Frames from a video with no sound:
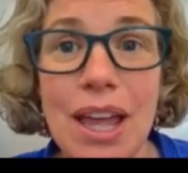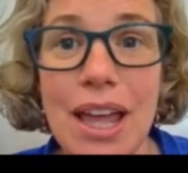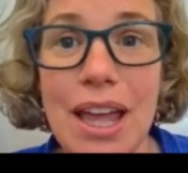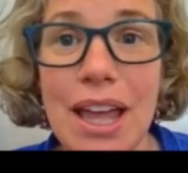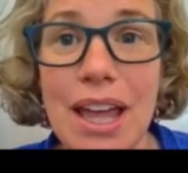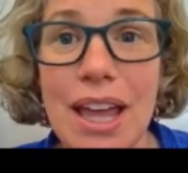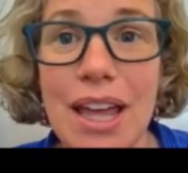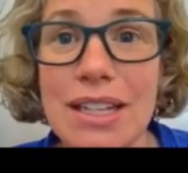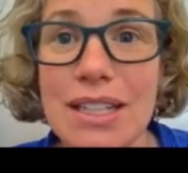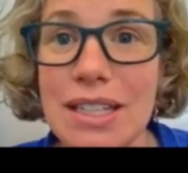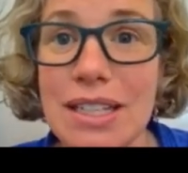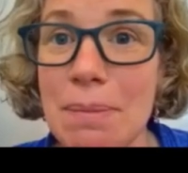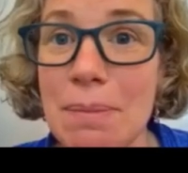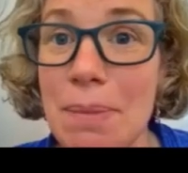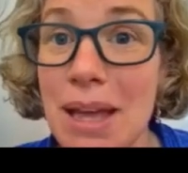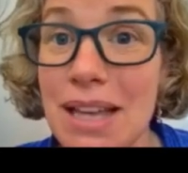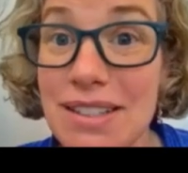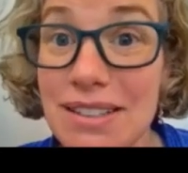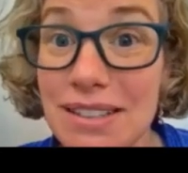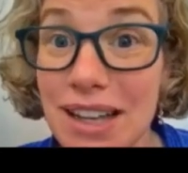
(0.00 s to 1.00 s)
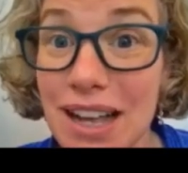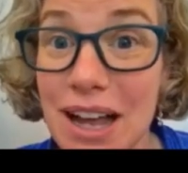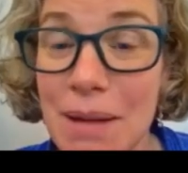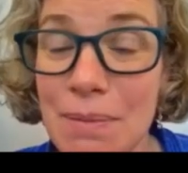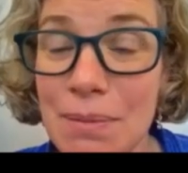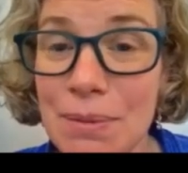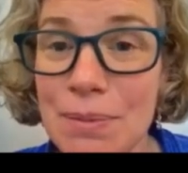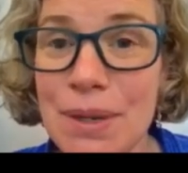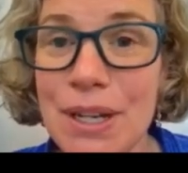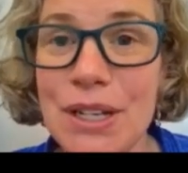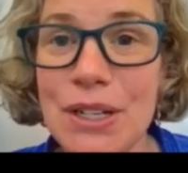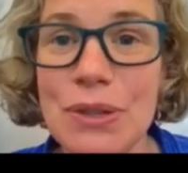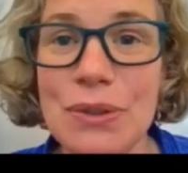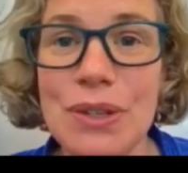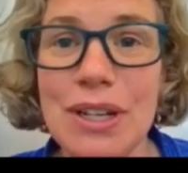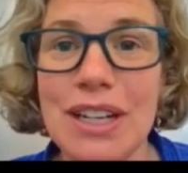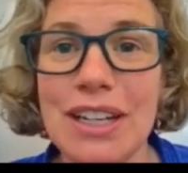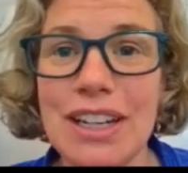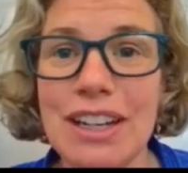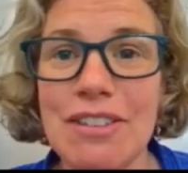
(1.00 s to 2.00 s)
And the best compliment you
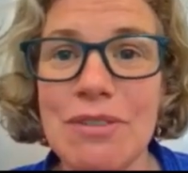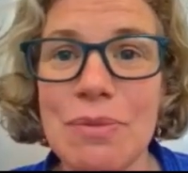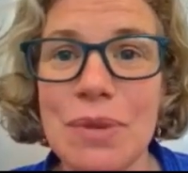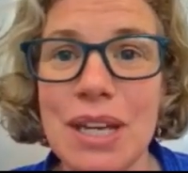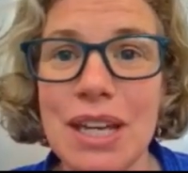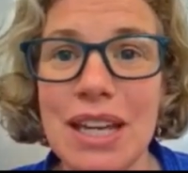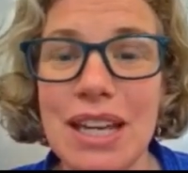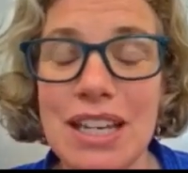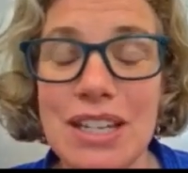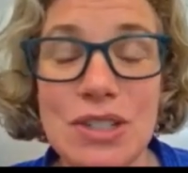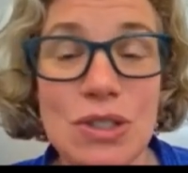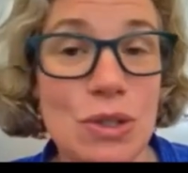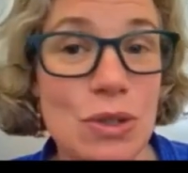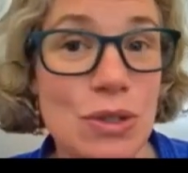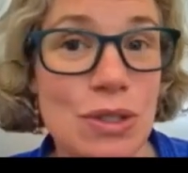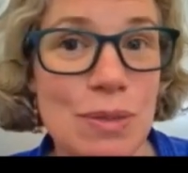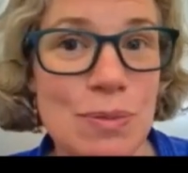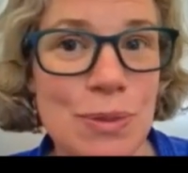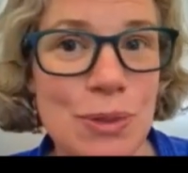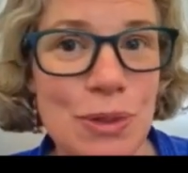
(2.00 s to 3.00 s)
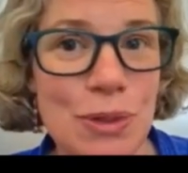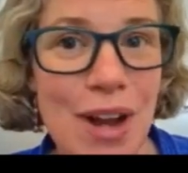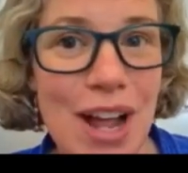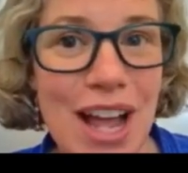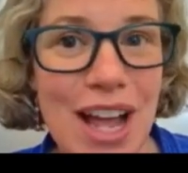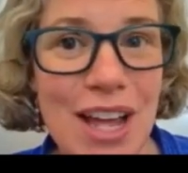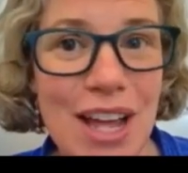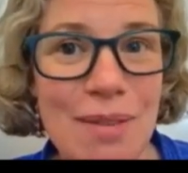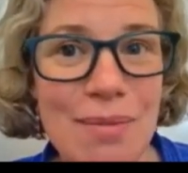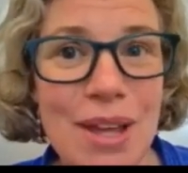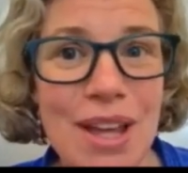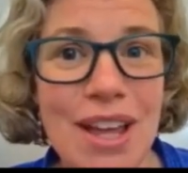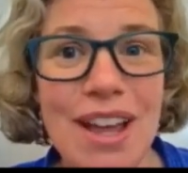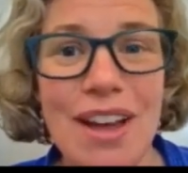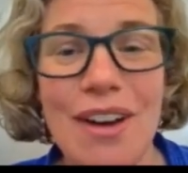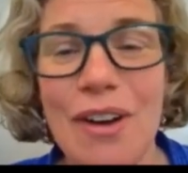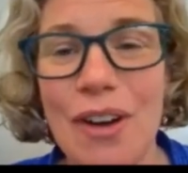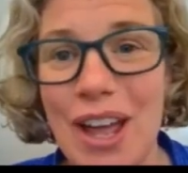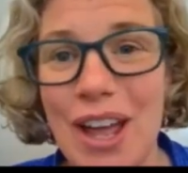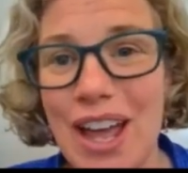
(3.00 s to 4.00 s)
can give me is to subscribe
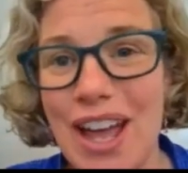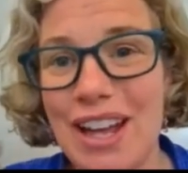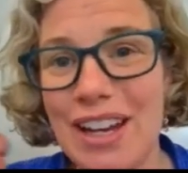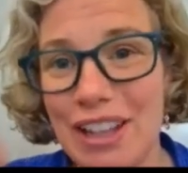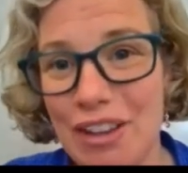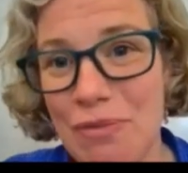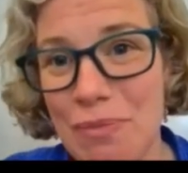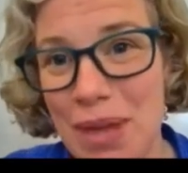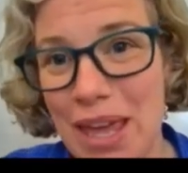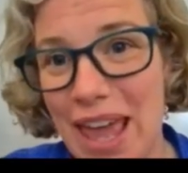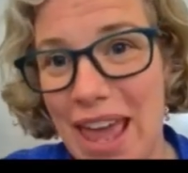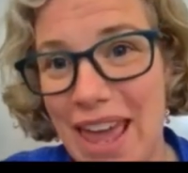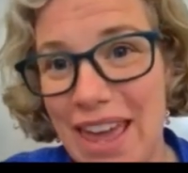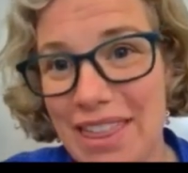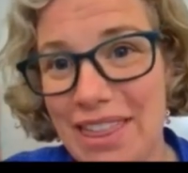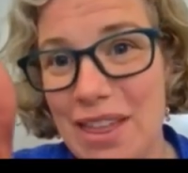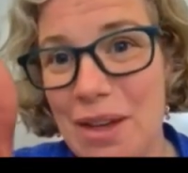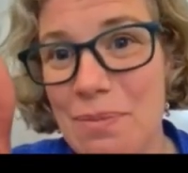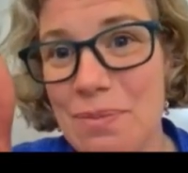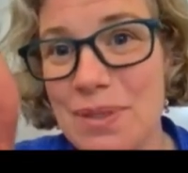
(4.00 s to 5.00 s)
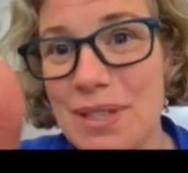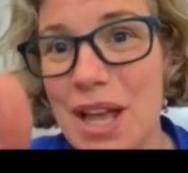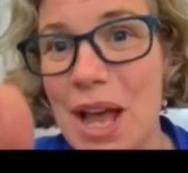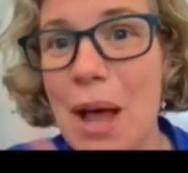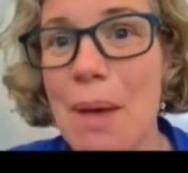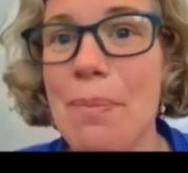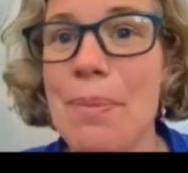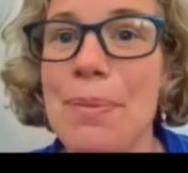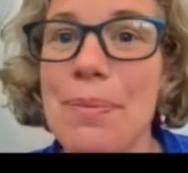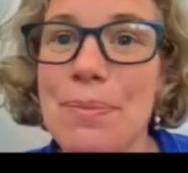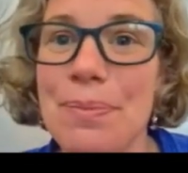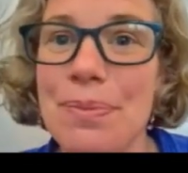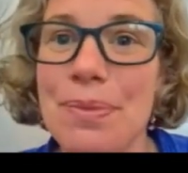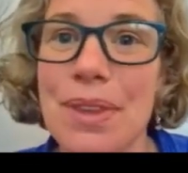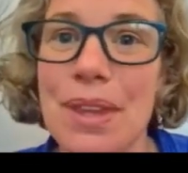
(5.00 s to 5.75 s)
and give me a thumbs up.